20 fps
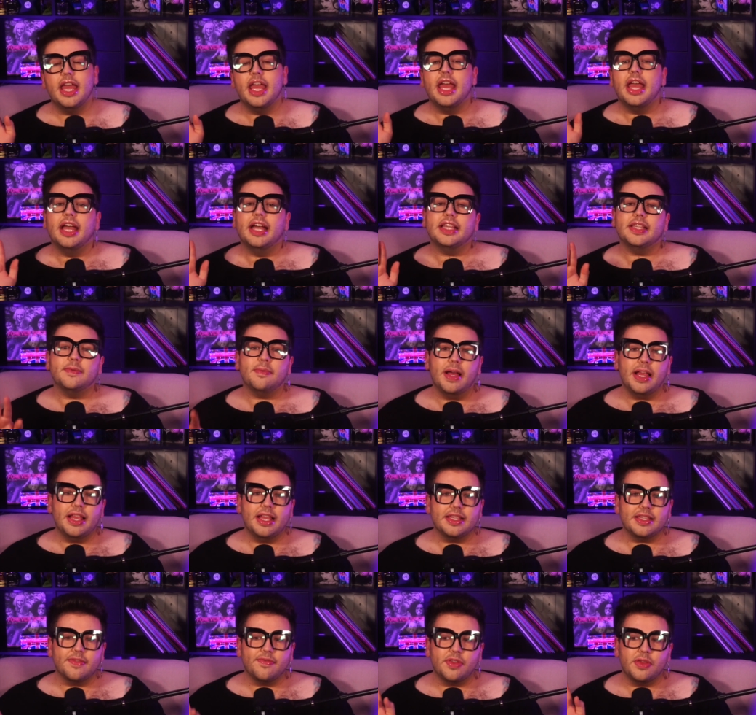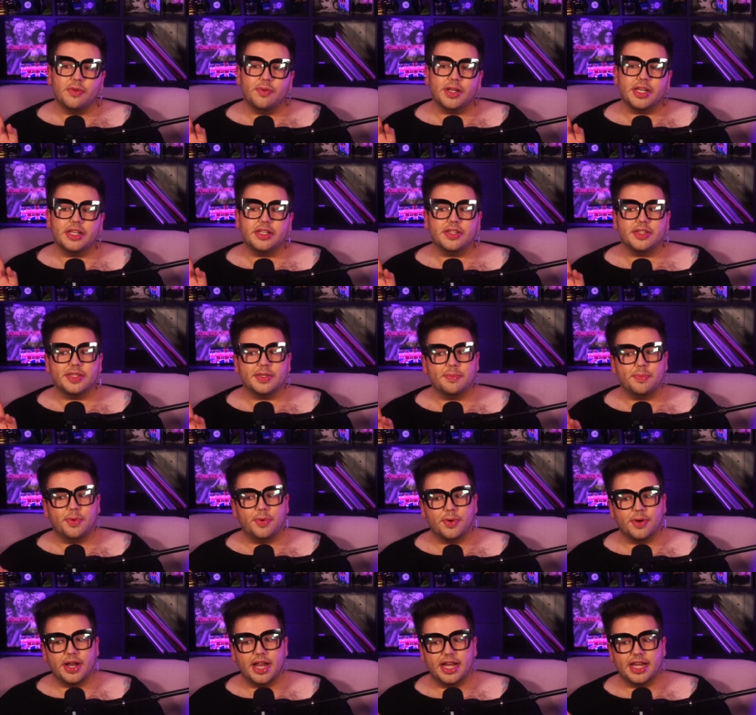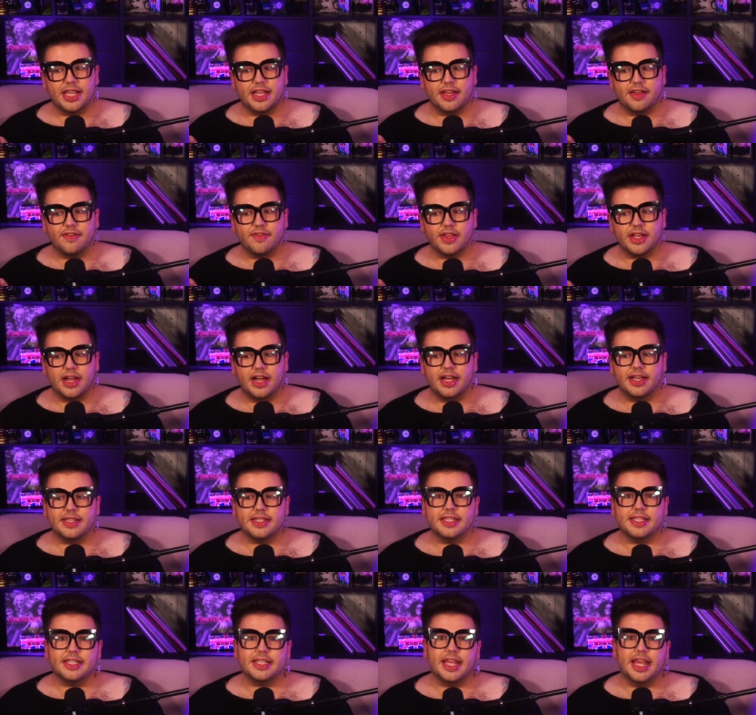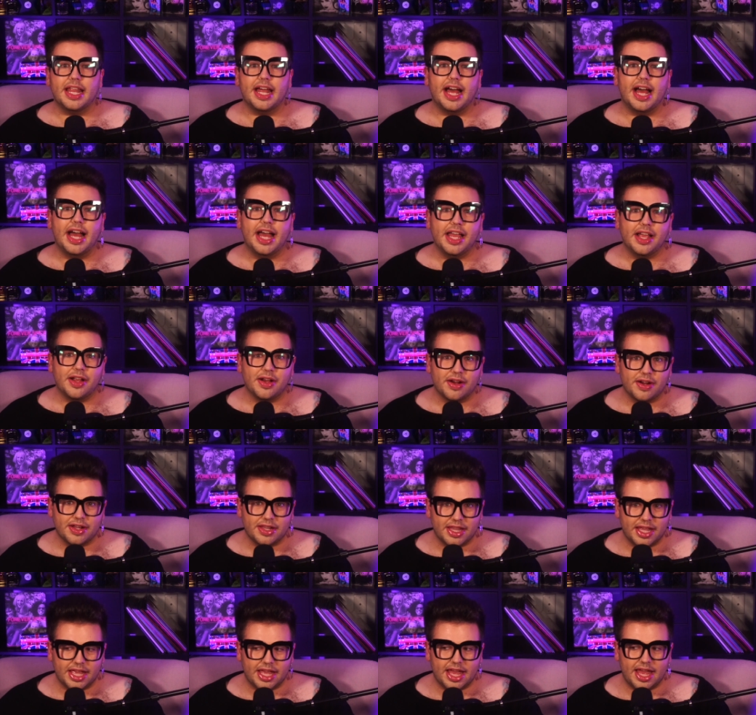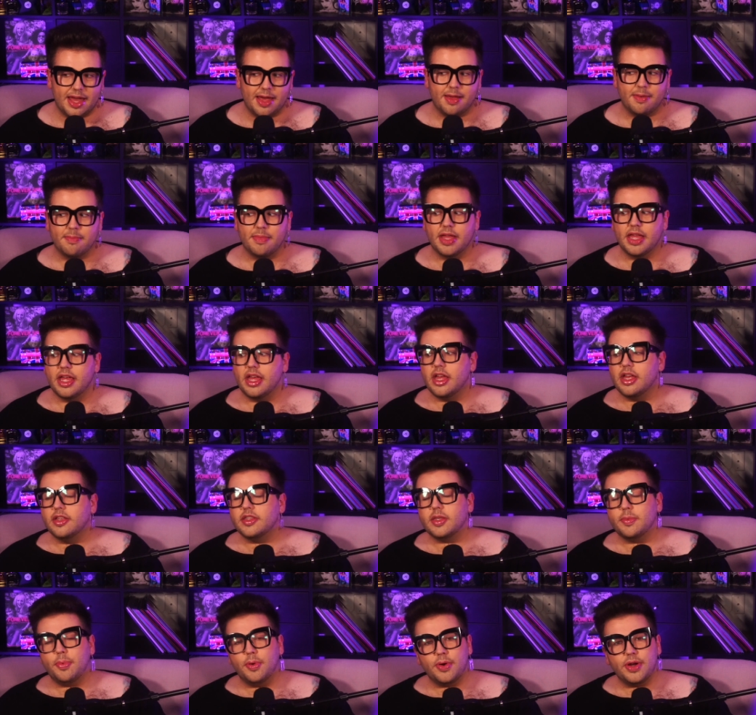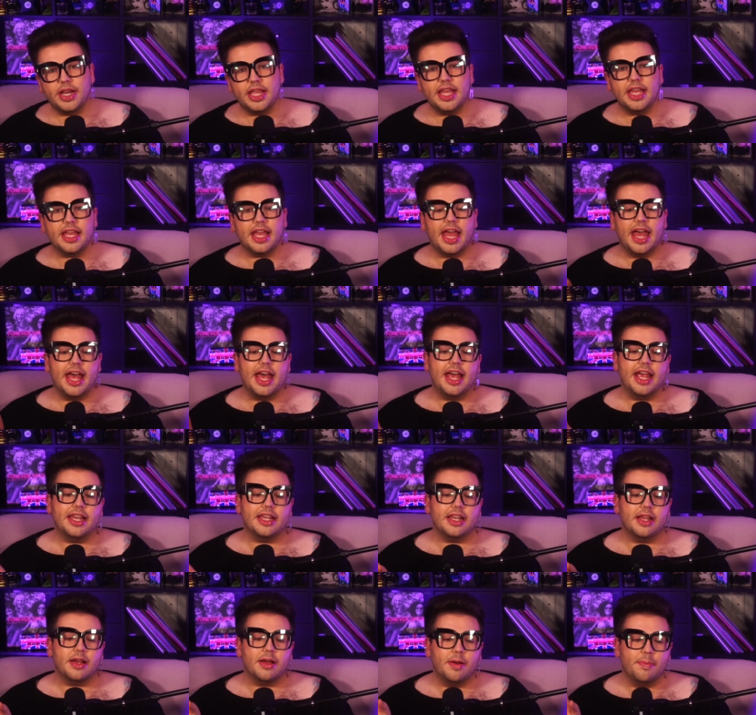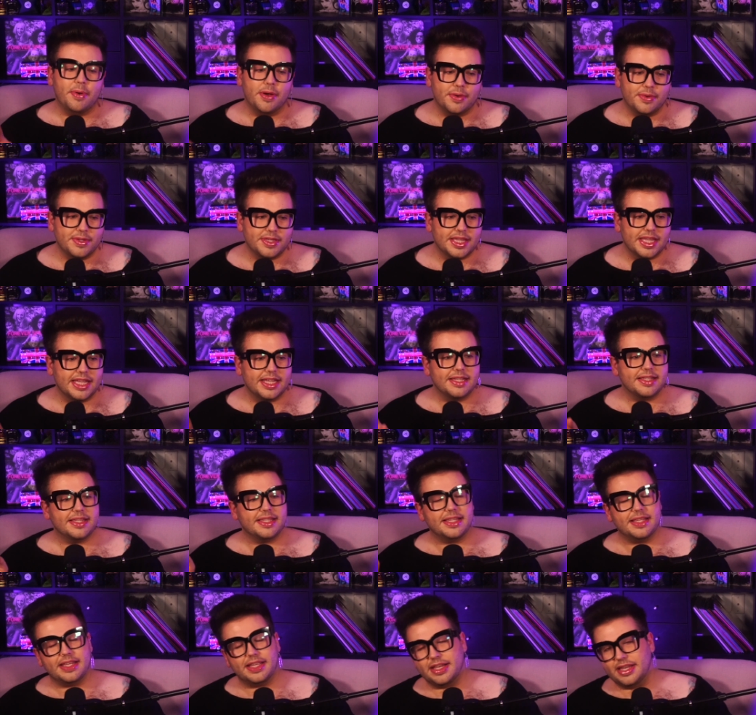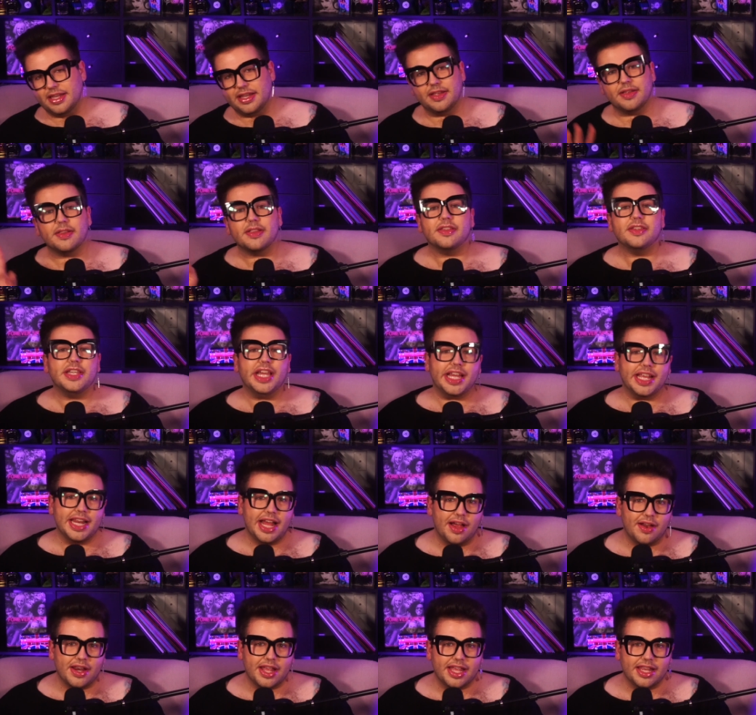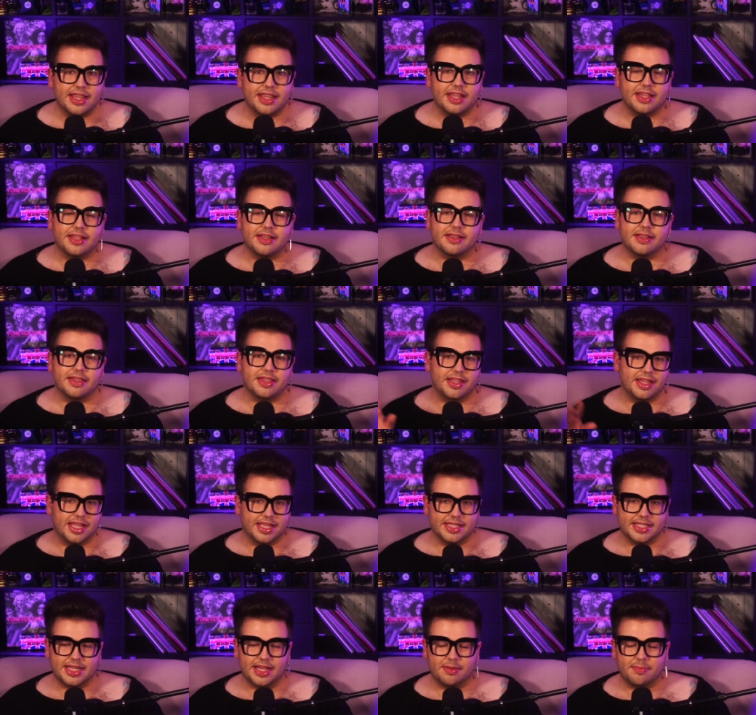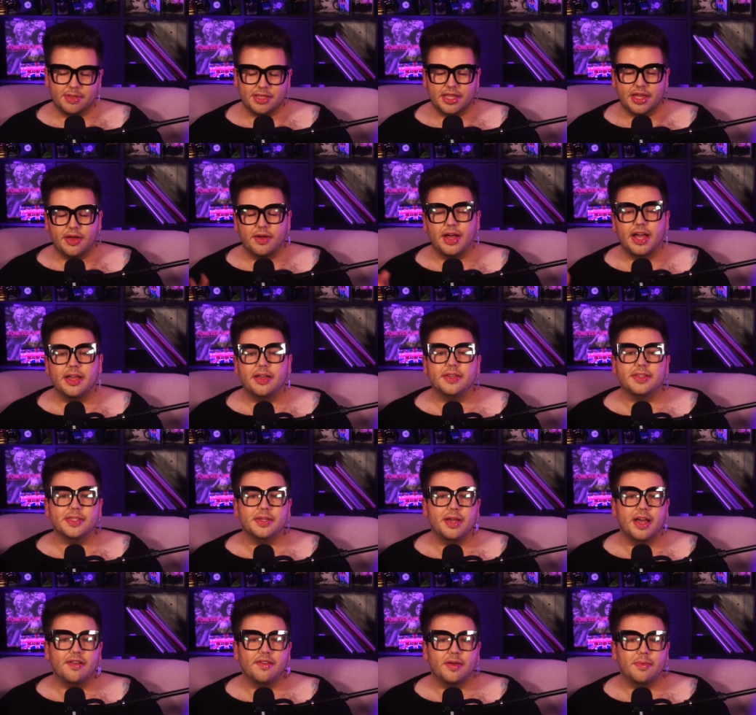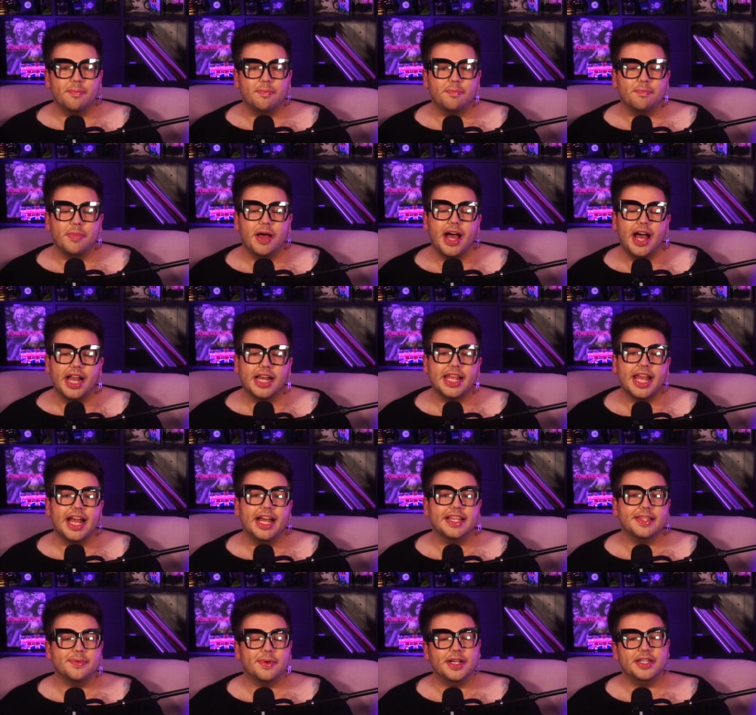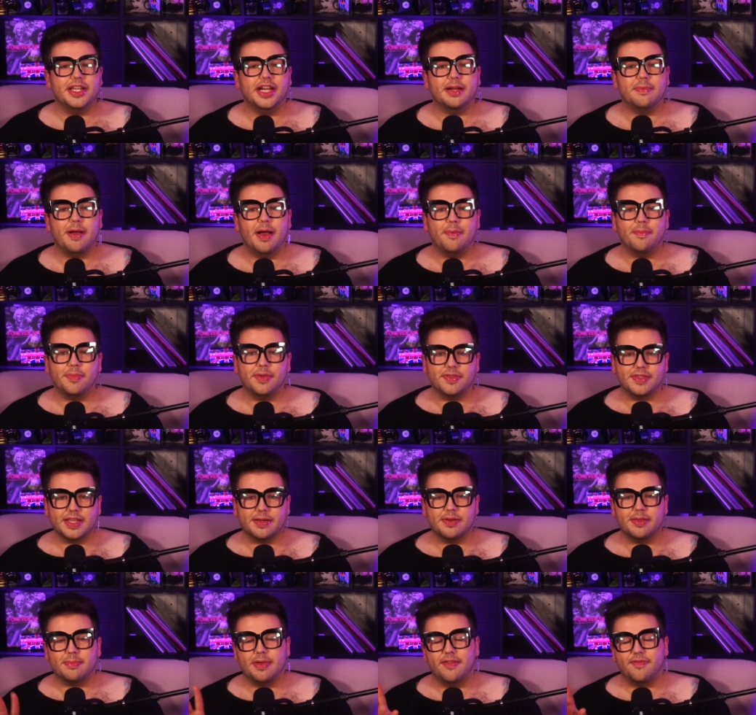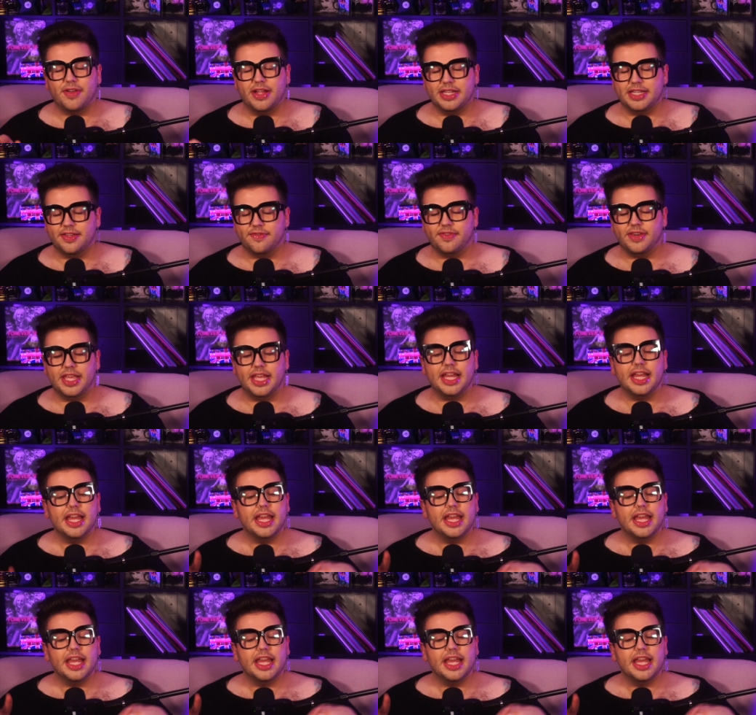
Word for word: as well as if you wanted to support any of the causes that I currently am supporting and oppose things. That you, check it out in the links down below. I also have a podcast where I talk about music with my friend Tiffany.